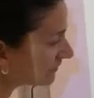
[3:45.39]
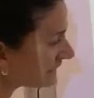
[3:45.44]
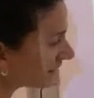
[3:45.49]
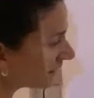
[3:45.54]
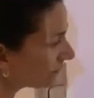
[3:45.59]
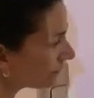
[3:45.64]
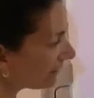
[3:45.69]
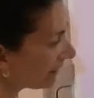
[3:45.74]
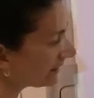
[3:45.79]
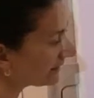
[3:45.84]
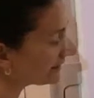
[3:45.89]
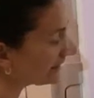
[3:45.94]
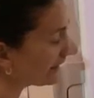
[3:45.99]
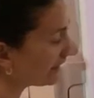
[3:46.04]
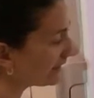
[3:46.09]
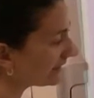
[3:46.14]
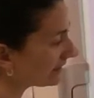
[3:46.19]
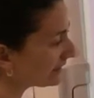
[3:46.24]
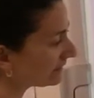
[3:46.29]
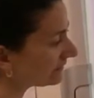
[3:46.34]
divided by a
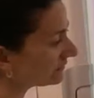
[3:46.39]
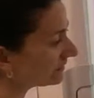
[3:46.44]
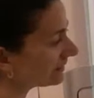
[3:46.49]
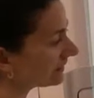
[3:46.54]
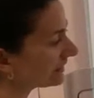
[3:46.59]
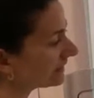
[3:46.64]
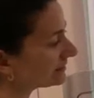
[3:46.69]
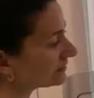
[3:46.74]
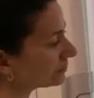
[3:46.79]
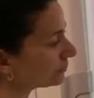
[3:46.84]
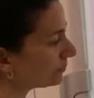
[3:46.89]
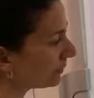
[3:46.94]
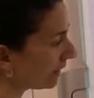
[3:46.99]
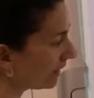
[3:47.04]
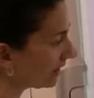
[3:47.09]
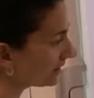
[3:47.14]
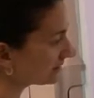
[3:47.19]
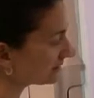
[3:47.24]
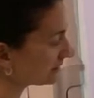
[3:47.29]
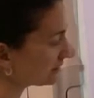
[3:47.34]
negative is a
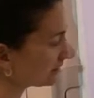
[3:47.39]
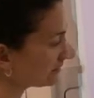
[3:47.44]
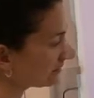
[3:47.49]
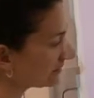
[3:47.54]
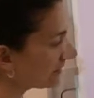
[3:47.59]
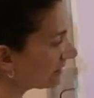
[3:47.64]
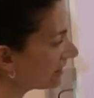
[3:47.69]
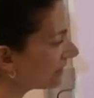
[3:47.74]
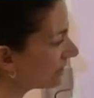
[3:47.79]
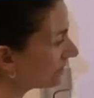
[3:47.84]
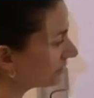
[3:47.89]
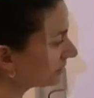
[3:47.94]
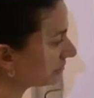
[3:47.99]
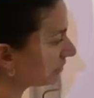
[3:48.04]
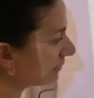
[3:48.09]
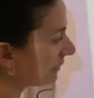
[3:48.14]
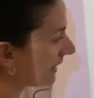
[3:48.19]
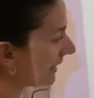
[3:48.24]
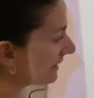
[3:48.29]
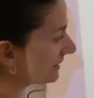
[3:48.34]
positive.
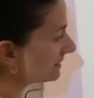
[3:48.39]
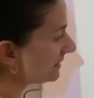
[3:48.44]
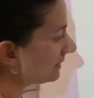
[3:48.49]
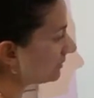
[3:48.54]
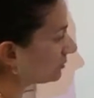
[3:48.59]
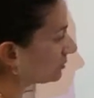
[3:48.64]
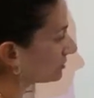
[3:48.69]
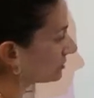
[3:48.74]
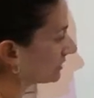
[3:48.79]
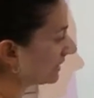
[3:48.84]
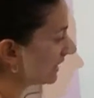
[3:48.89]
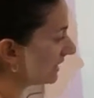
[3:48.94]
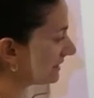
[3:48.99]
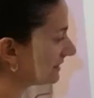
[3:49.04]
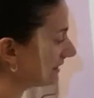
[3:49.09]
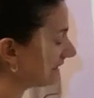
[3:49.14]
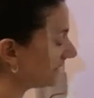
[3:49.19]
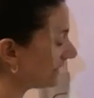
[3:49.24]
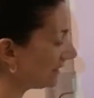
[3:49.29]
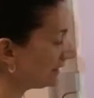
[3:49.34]
So x equals
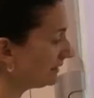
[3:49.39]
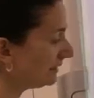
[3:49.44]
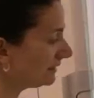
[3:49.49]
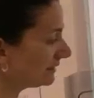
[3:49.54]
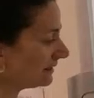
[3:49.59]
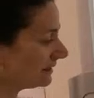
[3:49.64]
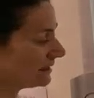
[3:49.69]
18.